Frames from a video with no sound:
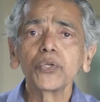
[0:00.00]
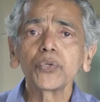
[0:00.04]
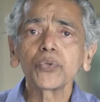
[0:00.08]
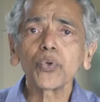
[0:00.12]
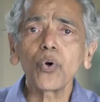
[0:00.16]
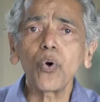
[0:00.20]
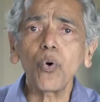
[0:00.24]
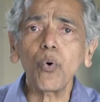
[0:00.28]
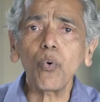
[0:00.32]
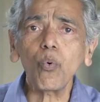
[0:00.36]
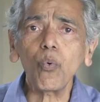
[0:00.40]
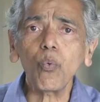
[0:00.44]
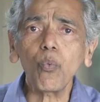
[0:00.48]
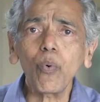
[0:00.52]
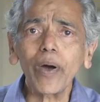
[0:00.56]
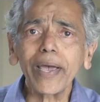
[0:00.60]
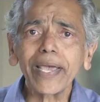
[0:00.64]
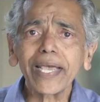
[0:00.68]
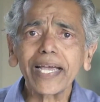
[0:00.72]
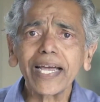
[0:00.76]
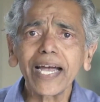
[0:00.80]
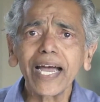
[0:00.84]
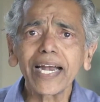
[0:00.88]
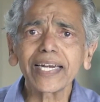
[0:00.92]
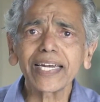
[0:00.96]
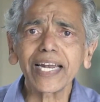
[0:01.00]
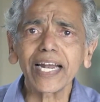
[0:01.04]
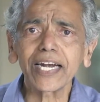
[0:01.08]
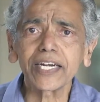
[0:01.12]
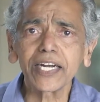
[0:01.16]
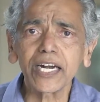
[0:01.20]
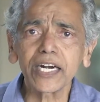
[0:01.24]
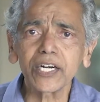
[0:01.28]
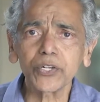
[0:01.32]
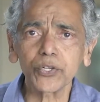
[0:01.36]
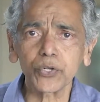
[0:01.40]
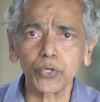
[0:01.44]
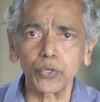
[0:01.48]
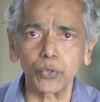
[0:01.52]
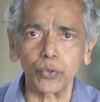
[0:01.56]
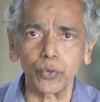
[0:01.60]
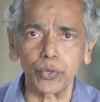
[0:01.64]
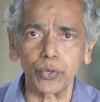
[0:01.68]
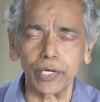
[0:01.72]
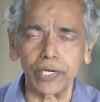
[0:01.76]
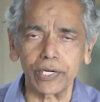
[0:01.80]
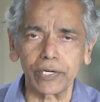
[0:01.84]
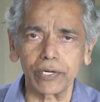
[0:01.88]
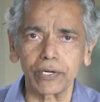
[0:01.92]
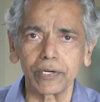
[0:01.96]
So why can't adults do
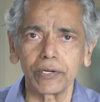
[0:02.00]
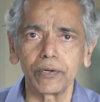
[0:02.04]
it?